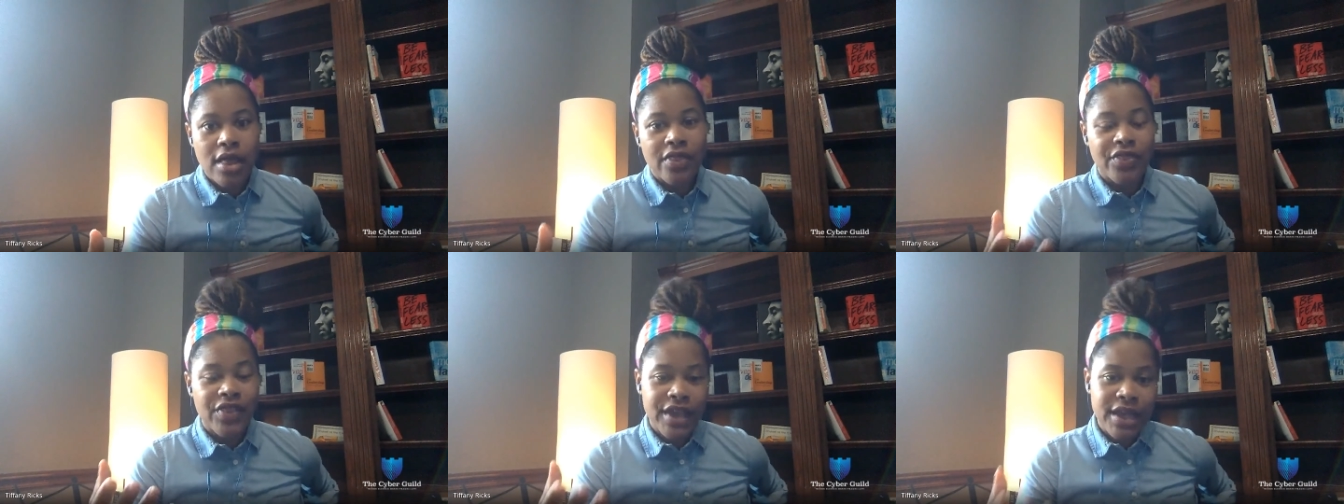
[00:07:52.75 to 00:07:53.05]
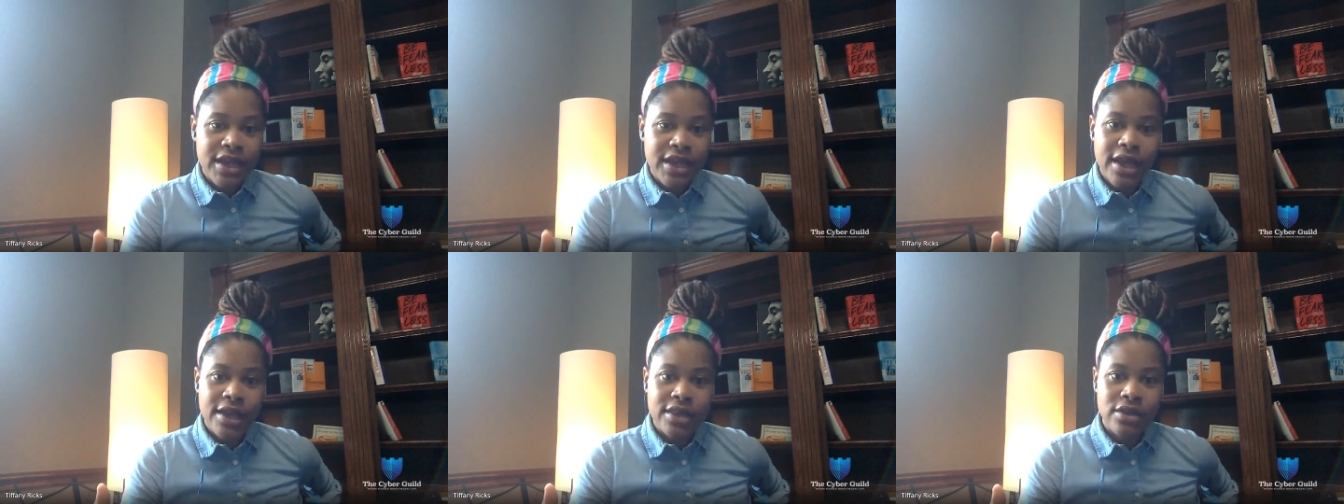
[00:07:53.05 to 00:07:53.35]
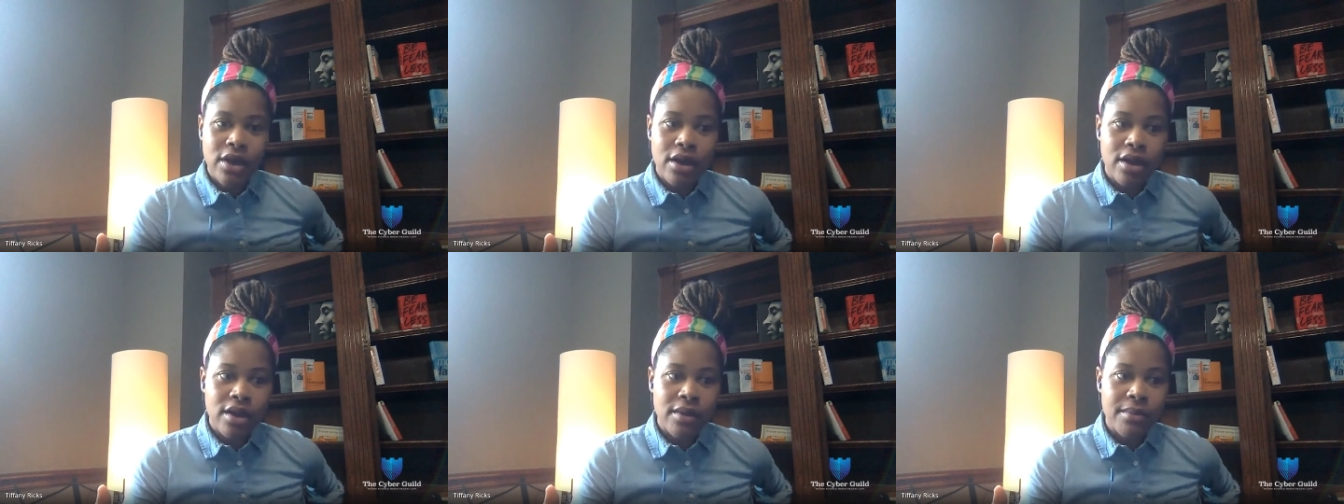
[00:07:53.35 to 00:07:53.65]
then I
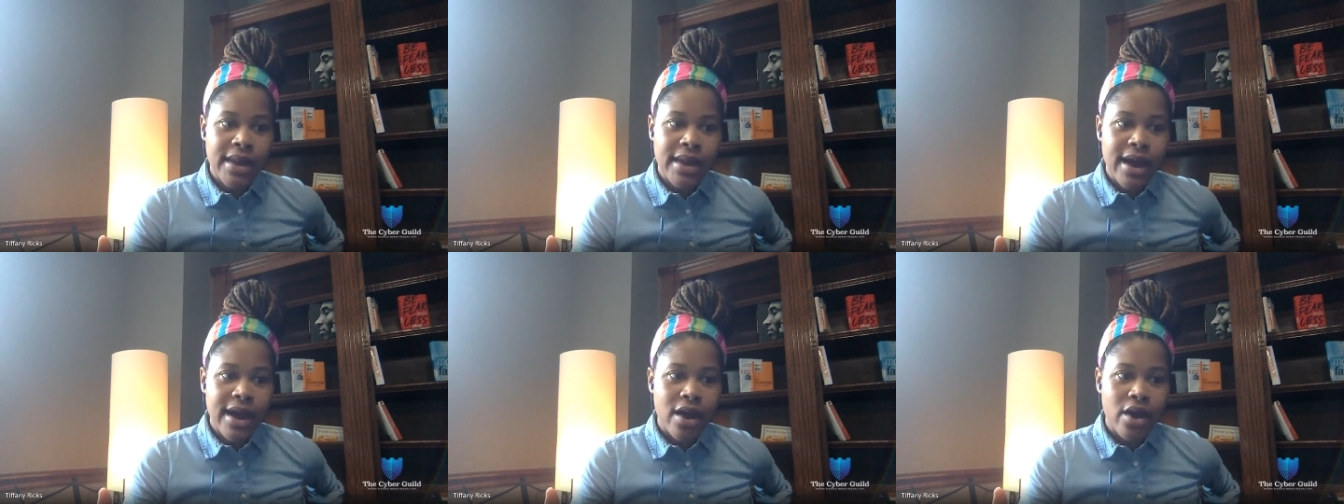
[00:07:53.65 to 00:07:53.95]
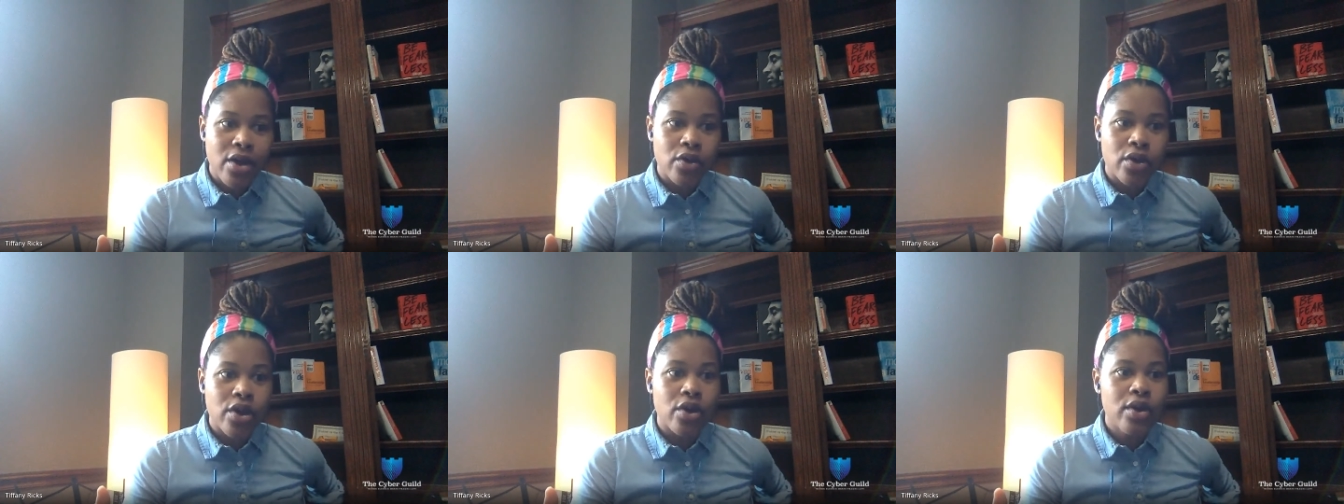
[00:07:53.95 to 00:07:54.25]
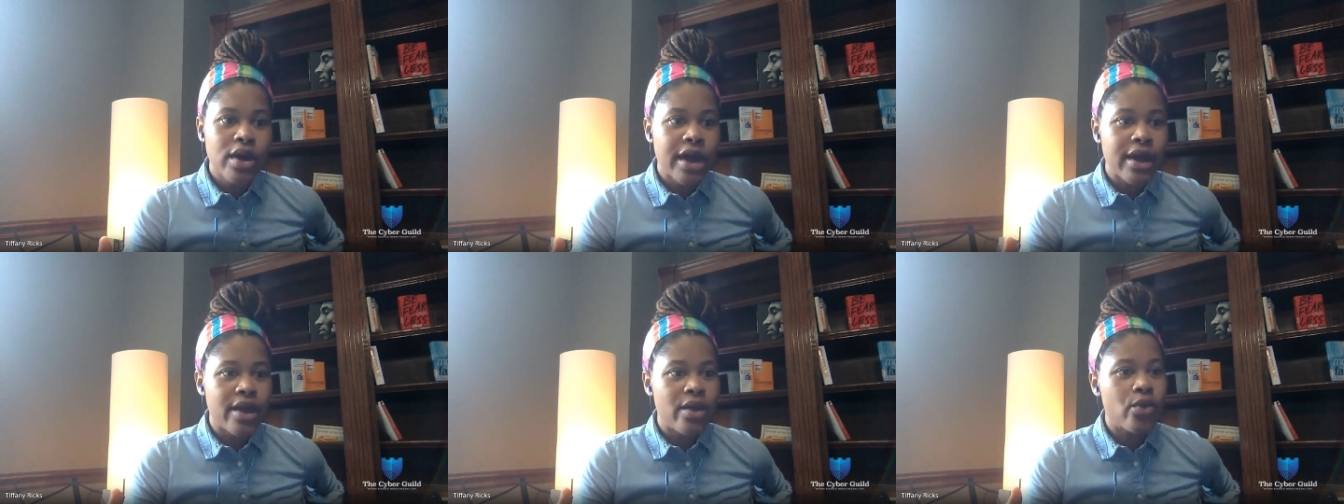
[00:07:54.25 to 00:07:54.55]
thought about,
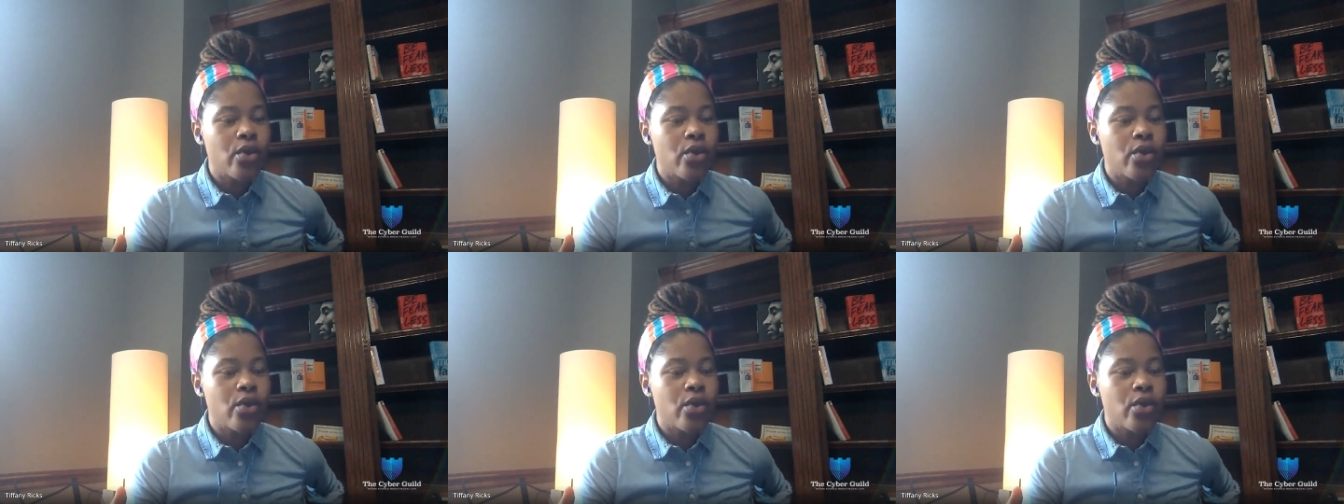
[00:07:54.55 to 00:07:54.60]
okay,